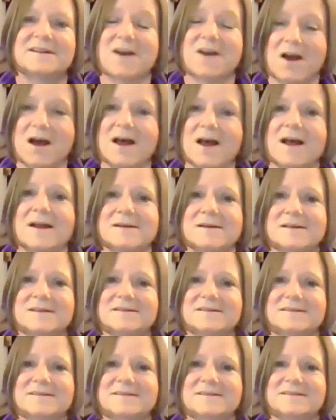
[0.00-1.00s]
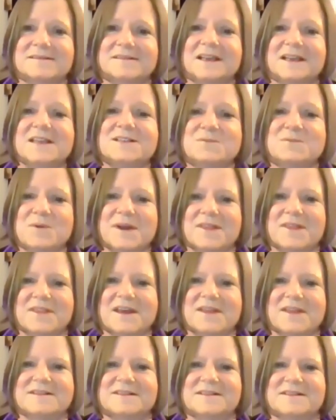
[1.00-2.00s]
God is with
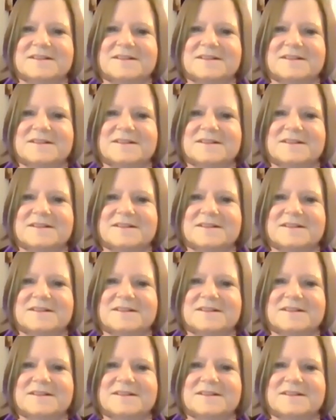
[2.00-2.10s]
us.